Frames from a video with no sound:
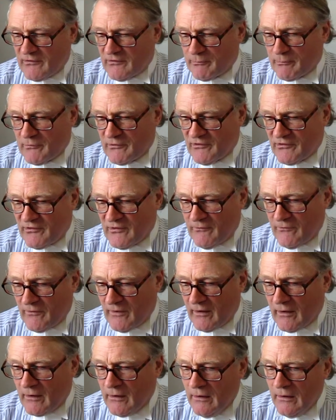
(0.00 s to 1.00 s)

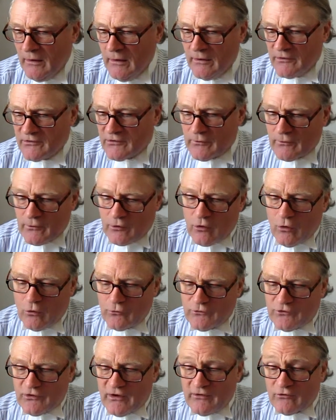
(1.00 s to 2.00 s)
specific. So the
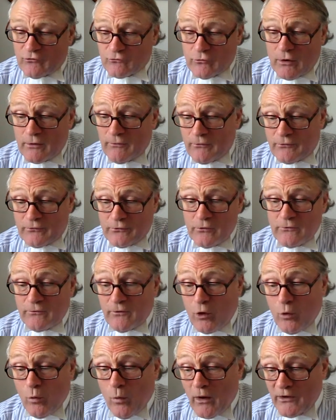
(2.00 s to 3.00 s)
content runs through for
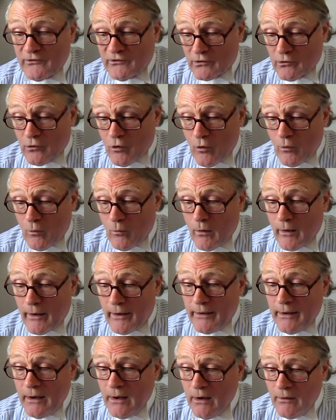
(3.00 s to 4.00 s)
quite a long
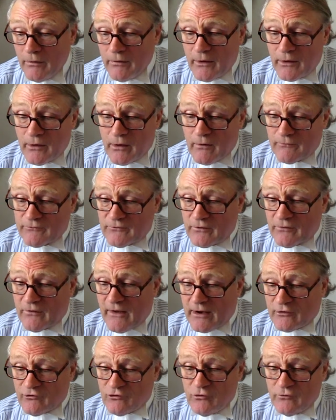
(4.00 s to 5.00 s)
way. Then after
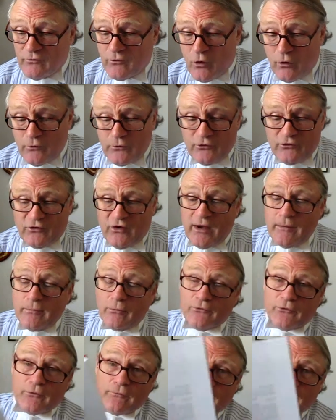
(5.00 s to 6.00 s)
that, you've got the tables